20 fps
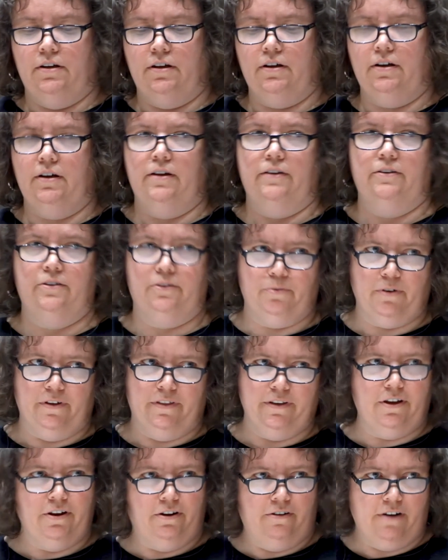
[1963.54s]
This is where
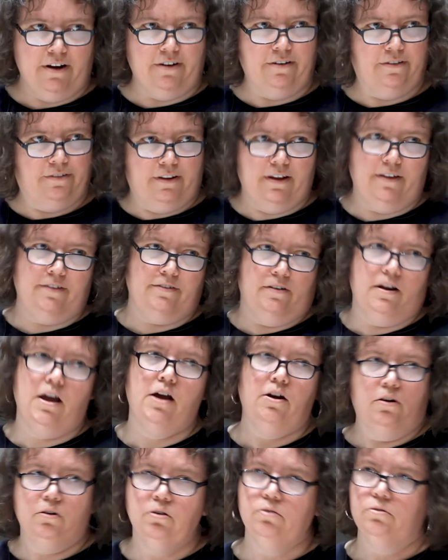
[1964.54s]
the curator says,
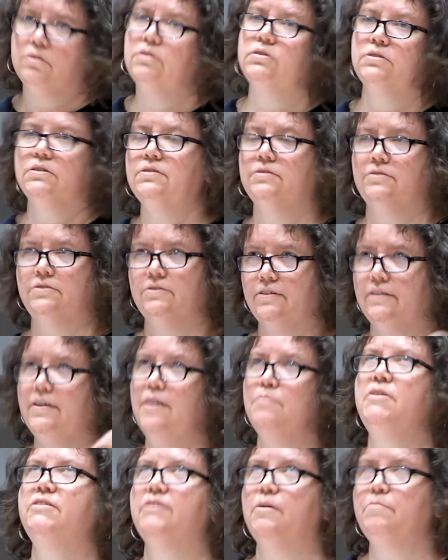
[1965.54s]
no,
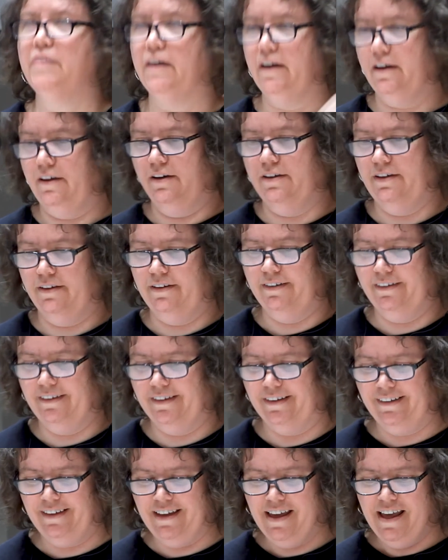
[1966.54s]
give me something.
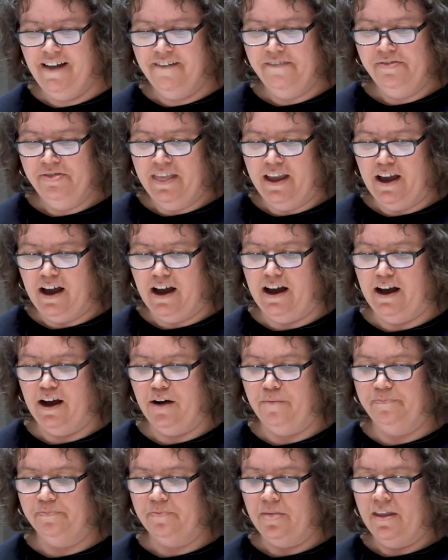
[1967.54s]

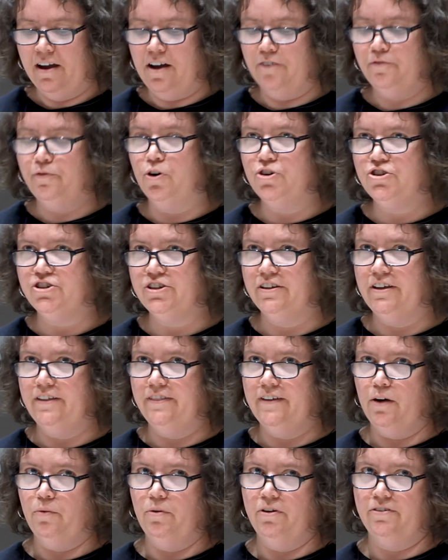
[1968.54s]
Unfortunately,
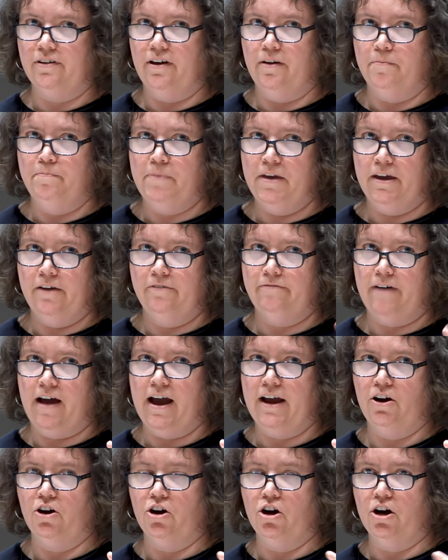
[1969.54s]
there was a big
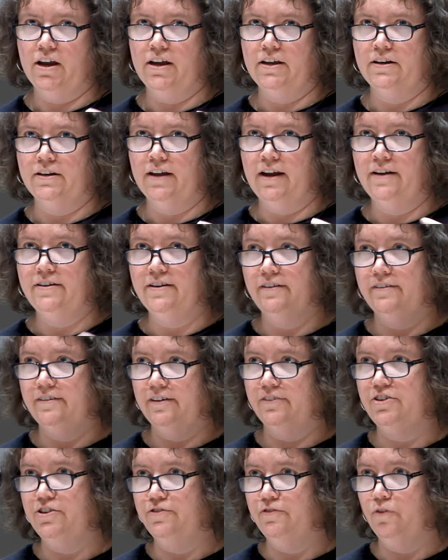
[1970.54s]
fire in
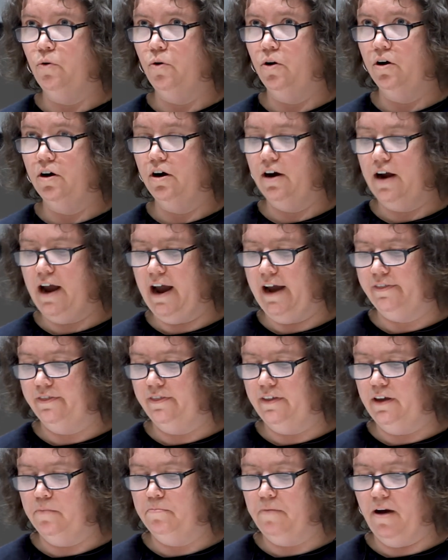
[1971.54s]
1964
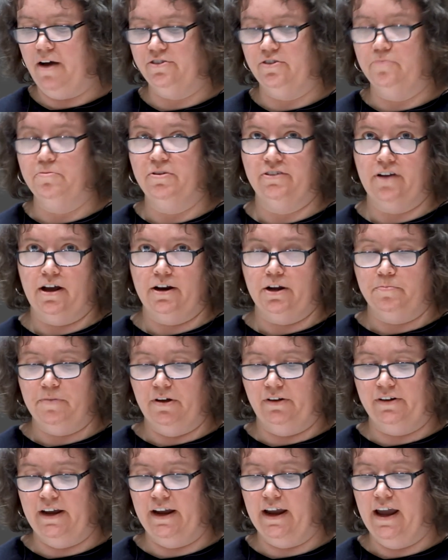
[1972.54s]
at the Boston Masonic
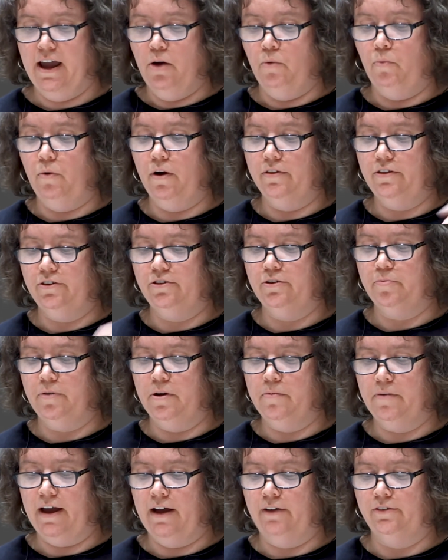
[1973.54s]
Building where the
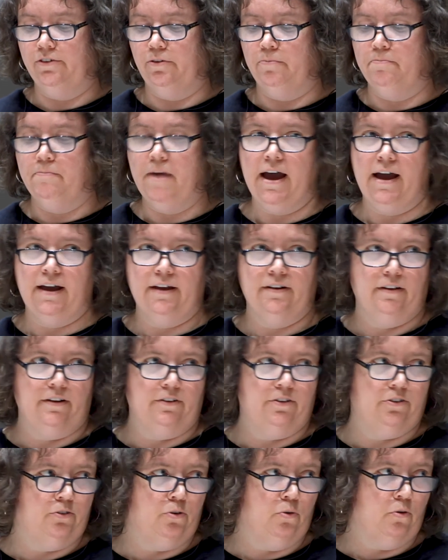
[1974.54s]
Supreme Council met
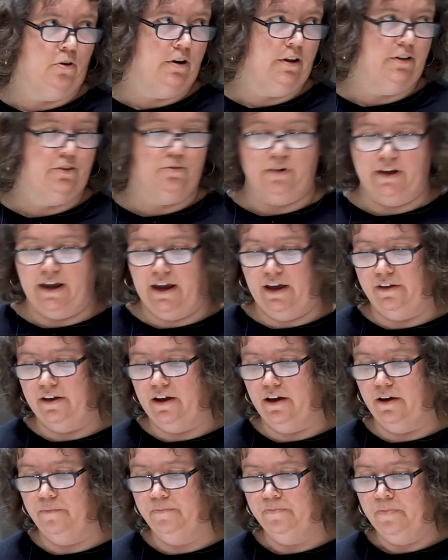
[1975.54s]
and stored its
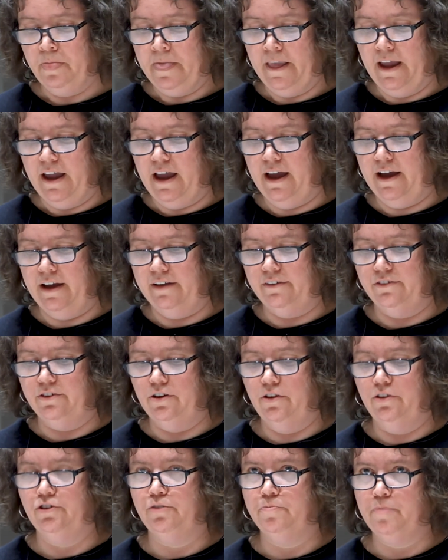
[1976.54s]
regalia. And
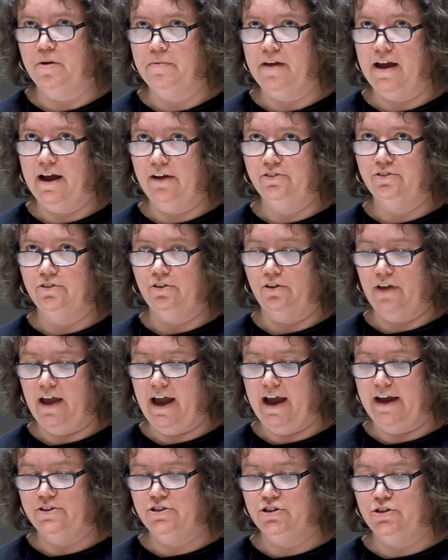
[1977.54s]
so the Supreme Council
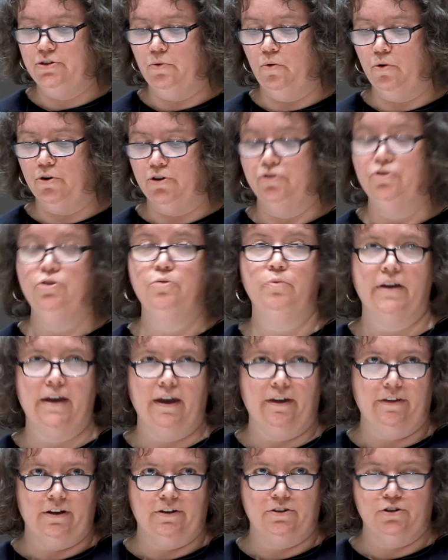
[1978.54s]
had to order new
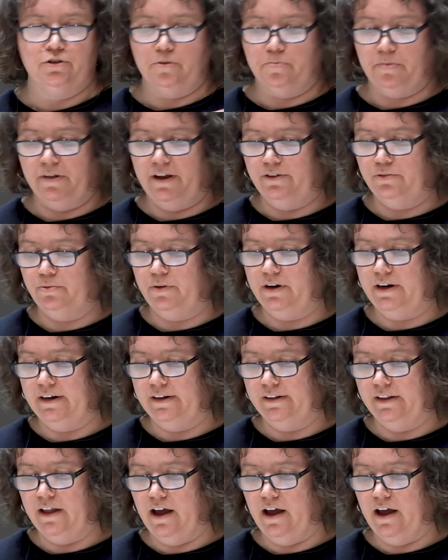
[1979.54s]
regalia to replace what it had